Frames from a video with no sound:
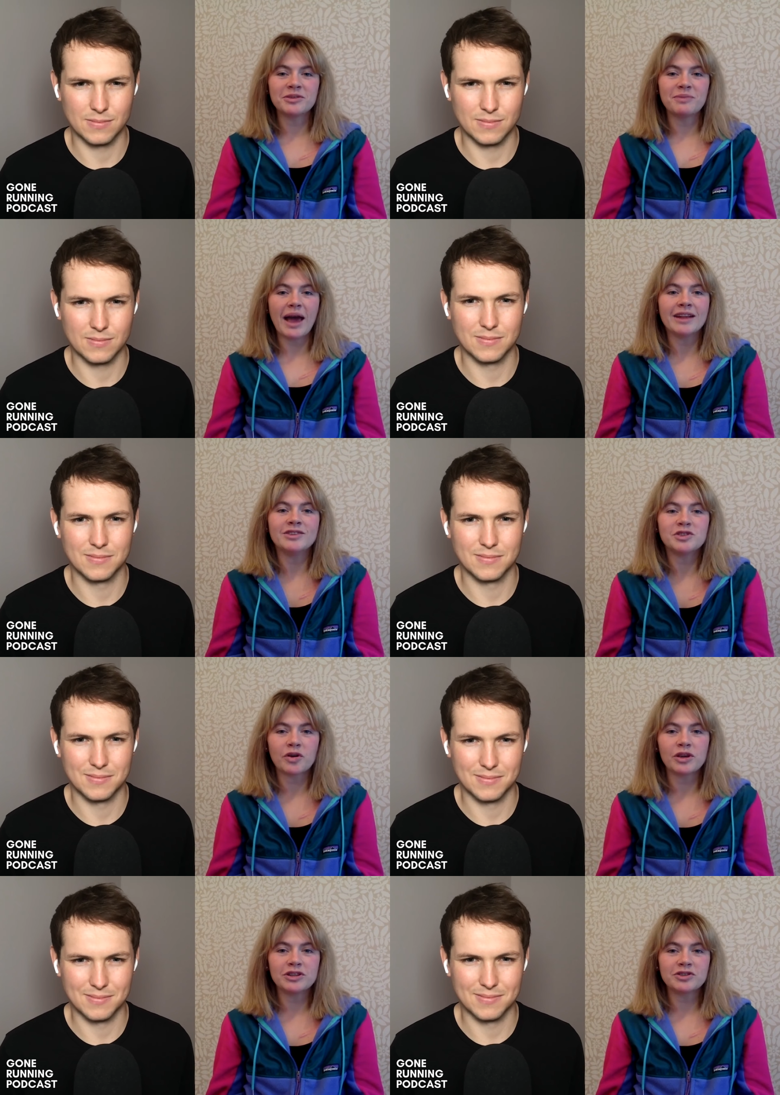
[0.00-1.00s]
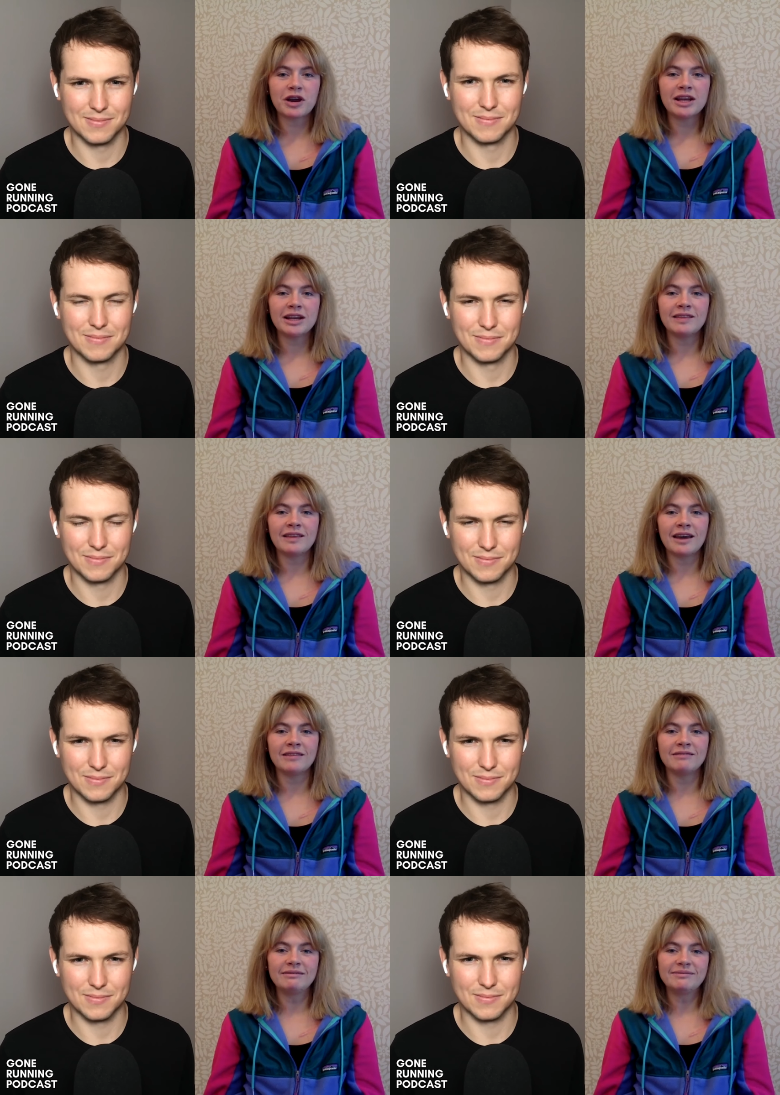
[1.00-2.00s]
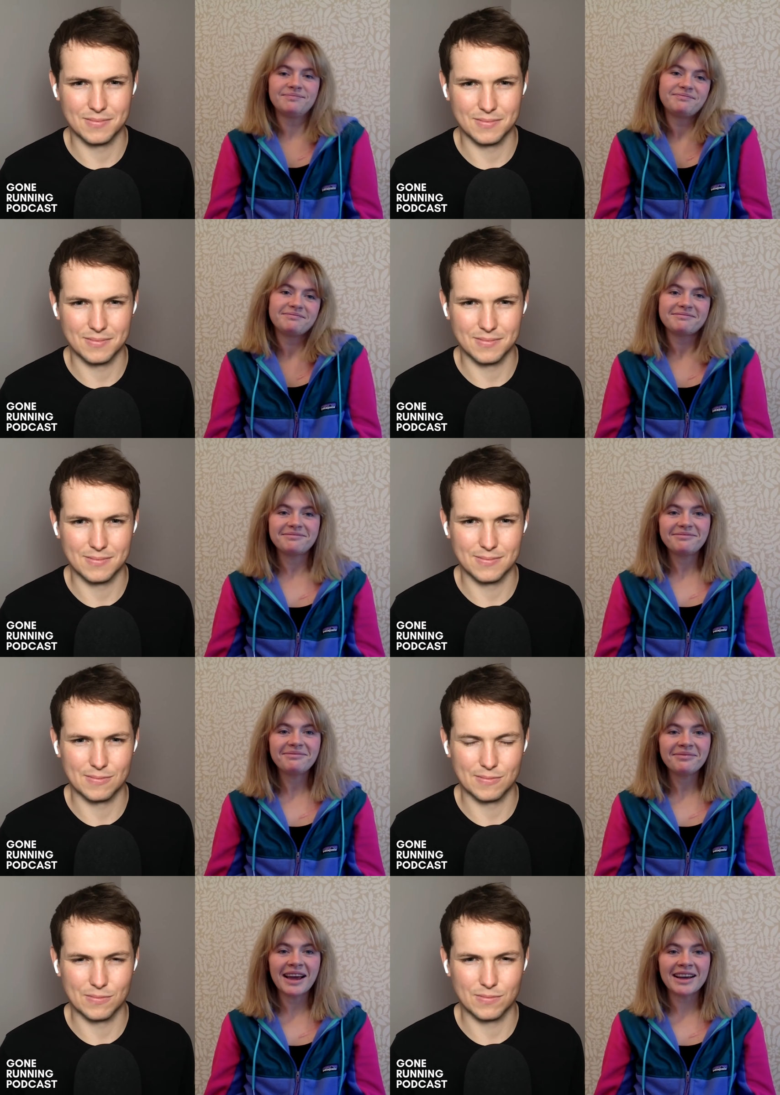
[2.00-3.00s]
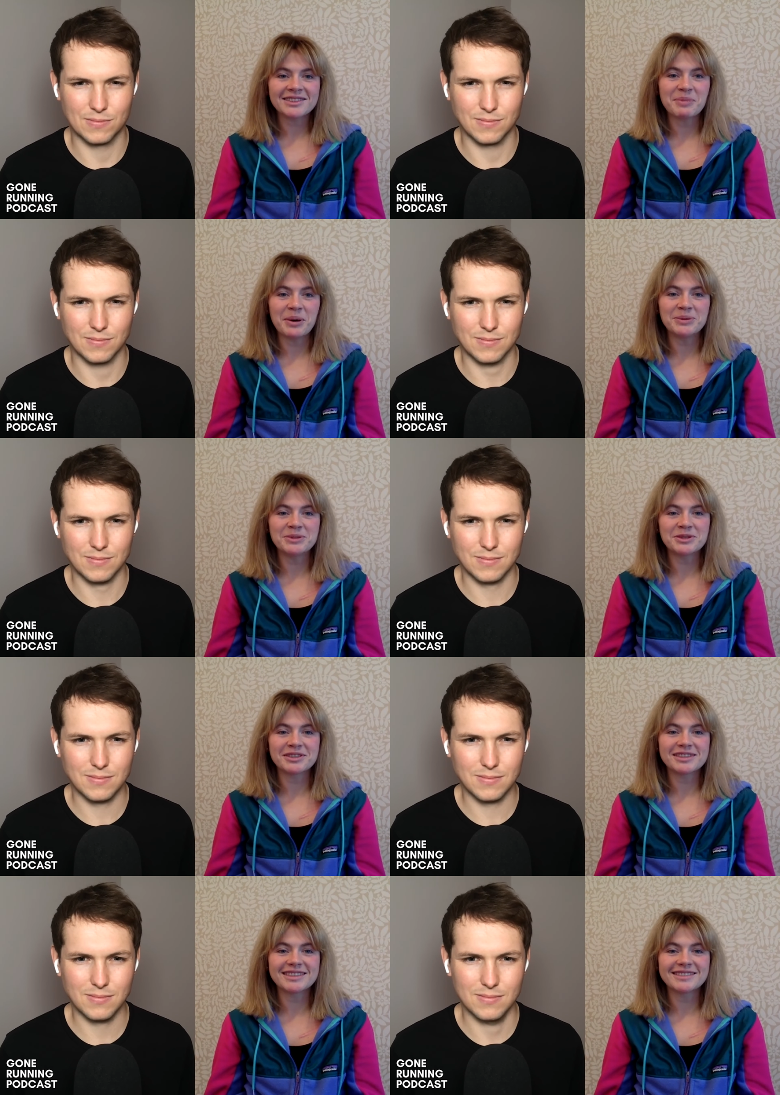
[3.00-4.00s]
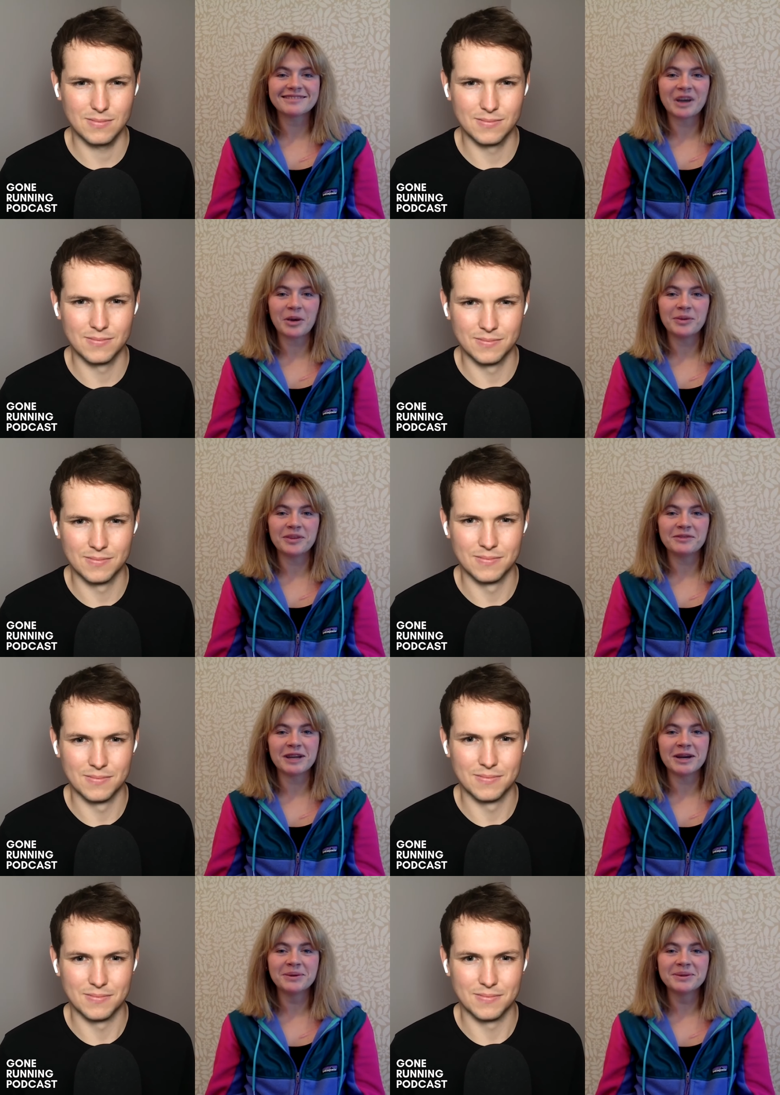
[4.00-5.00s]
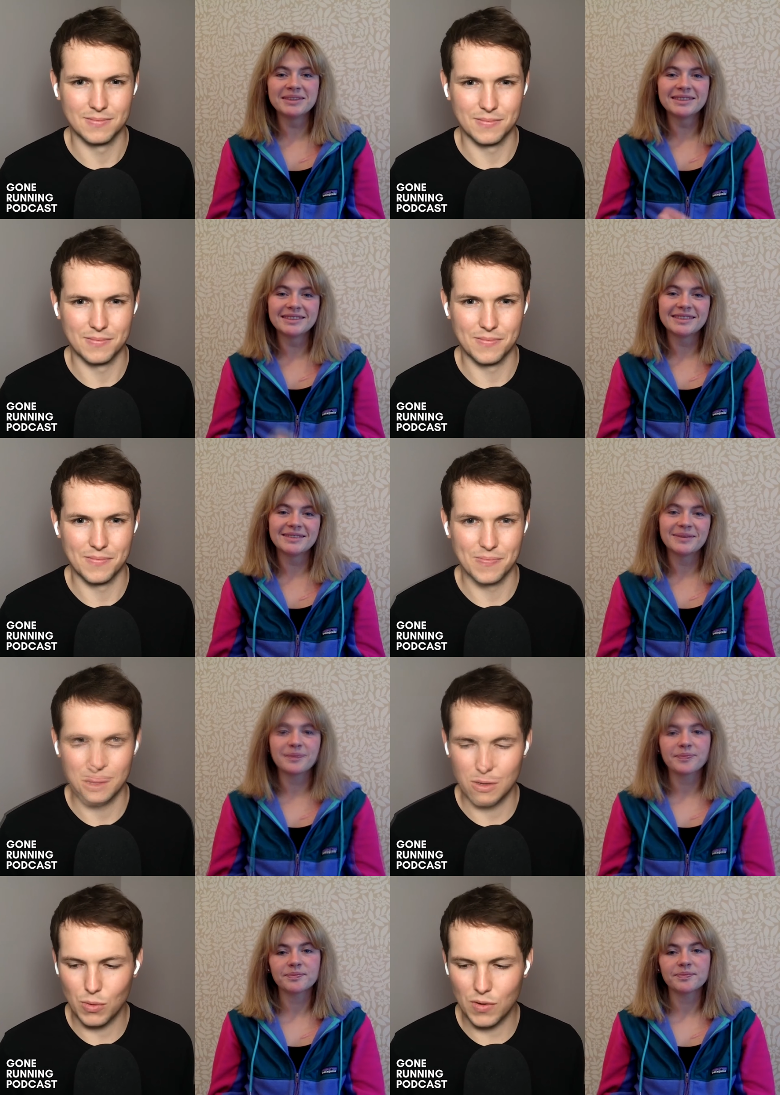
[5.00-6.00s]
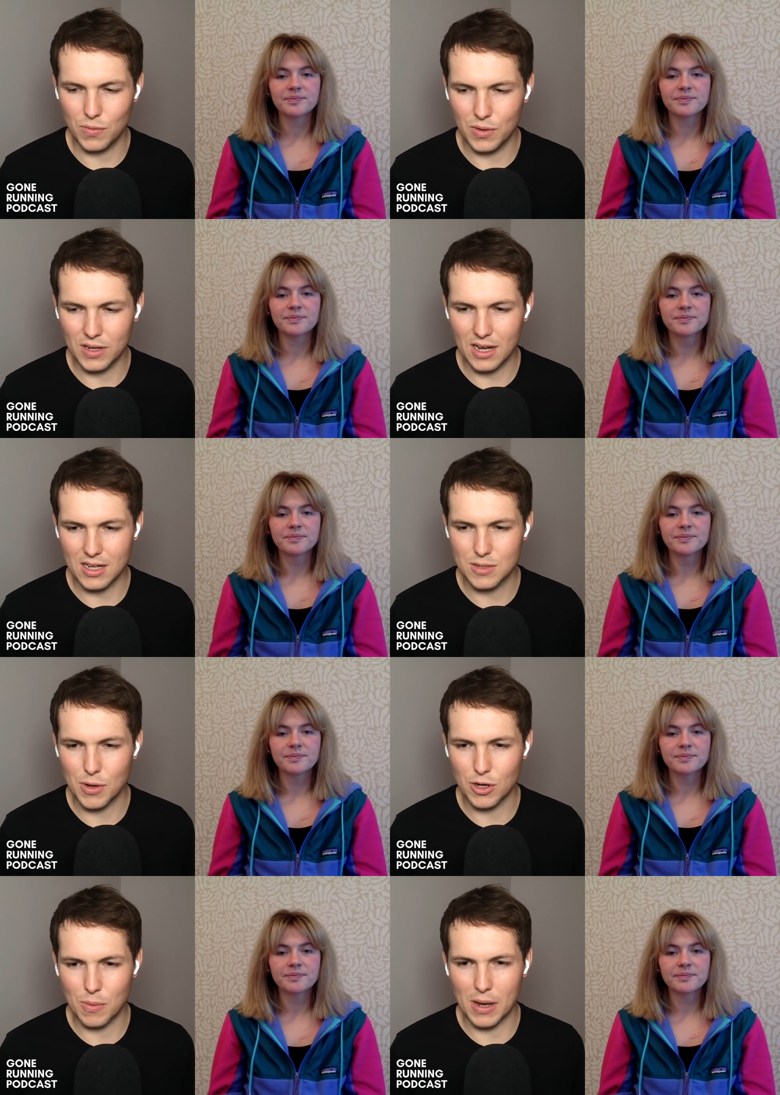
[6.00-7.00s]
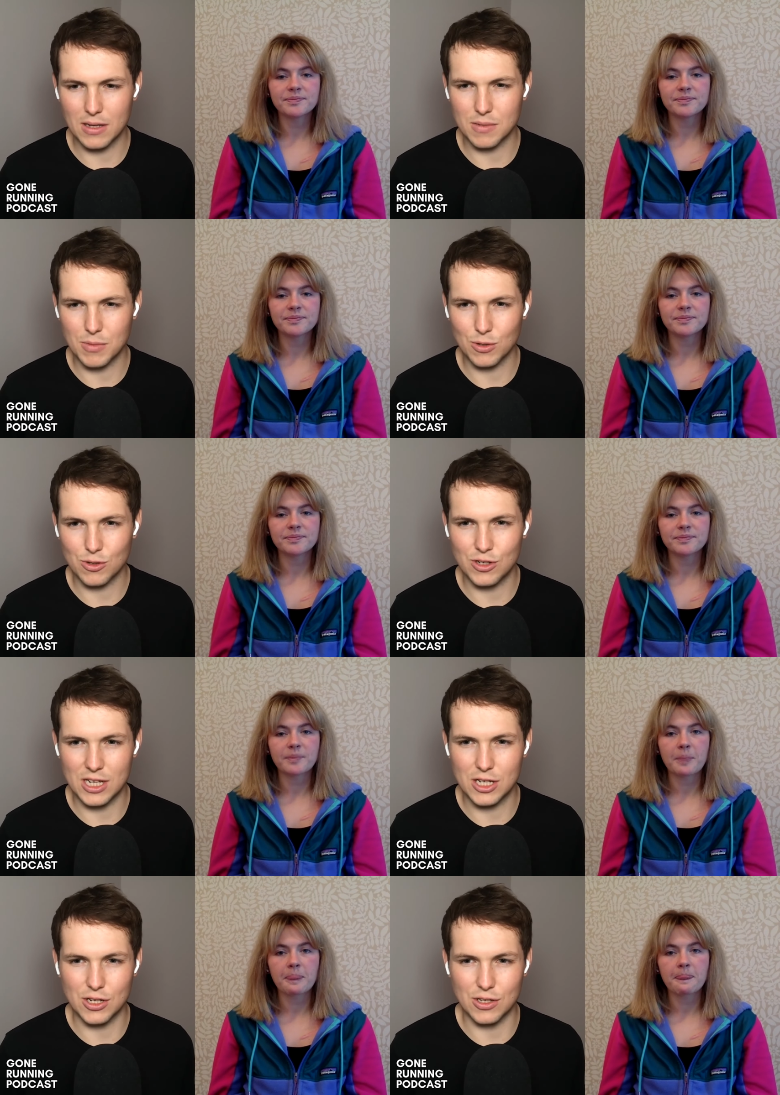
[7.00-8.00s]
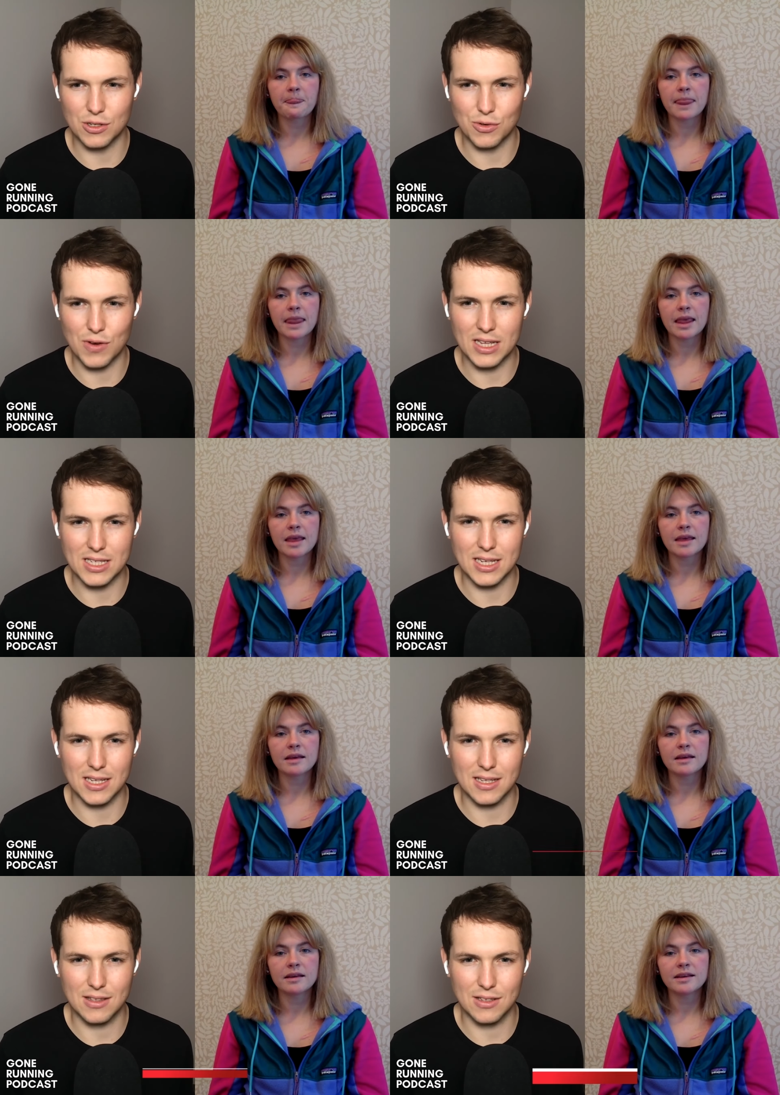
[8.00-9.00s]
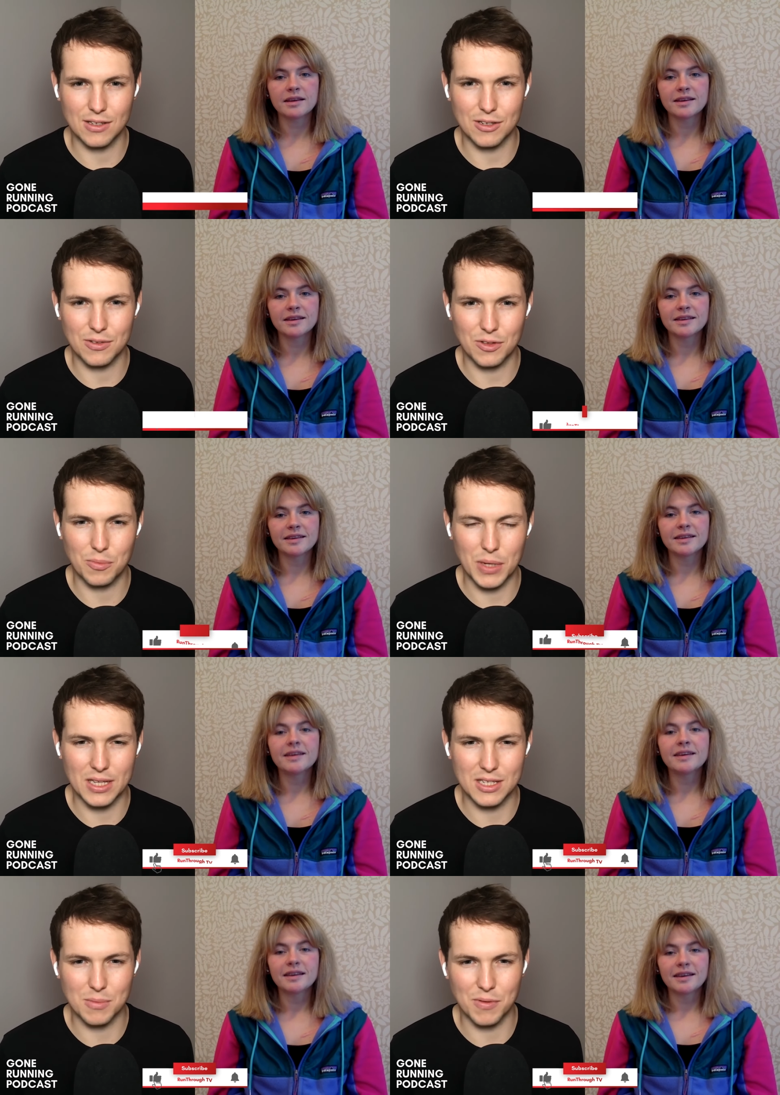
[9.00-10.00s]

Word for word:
Speaker 1: you enjoy your training, then I suppose just go with the flow.
Speaker 2: We've we kind of spoke about some of your traditions already. The the pizza